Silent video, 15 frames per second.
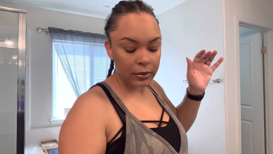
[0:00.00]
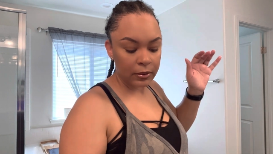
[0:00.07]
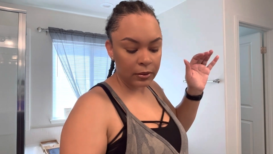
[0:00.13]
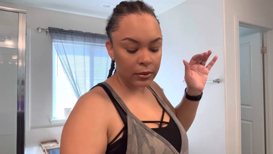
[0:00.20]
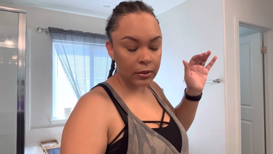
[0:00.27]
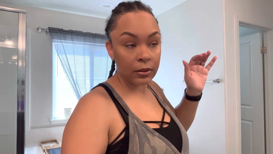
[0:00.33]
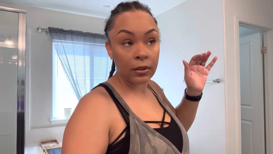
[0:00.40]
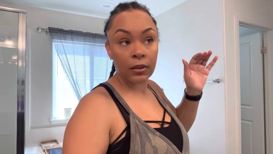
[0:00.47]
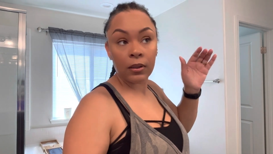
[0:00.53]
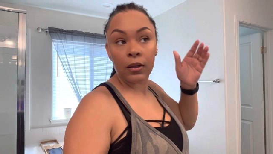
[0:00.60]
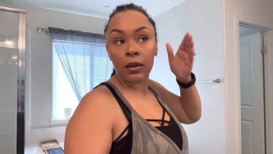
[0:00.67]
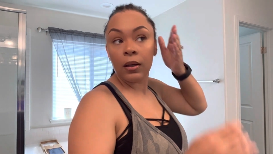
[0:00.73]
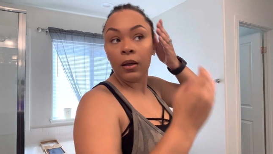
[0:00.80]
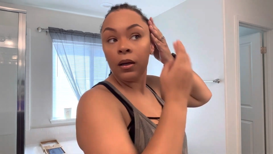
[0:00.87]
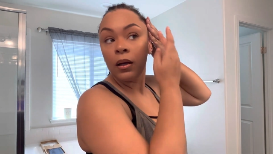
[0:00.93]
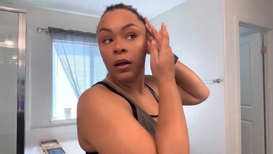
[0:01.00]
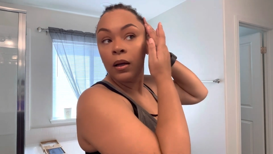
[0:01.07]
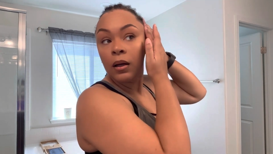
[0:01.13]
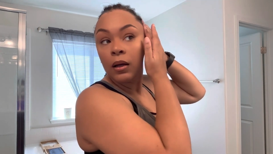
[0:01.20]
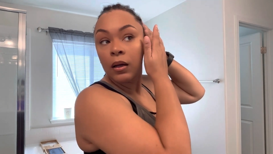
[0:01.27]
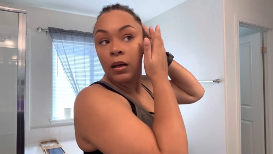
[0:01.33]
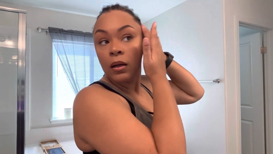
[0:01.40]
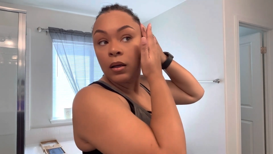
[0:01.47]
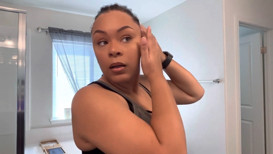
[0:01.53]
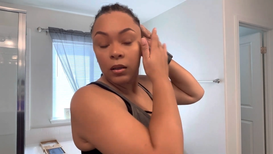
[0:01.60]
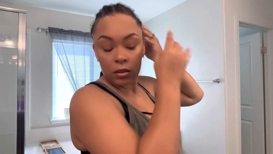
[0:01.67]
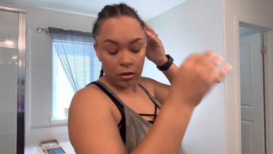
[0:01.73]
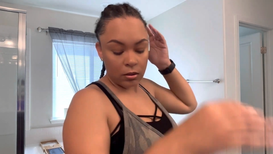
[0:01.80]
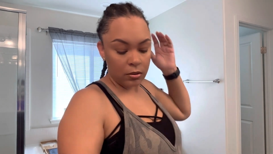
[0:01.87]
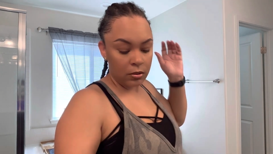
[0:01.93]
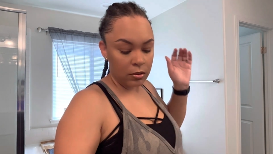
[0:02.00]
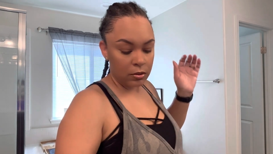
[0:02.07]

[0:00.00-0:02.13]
No one is speaking in this clip.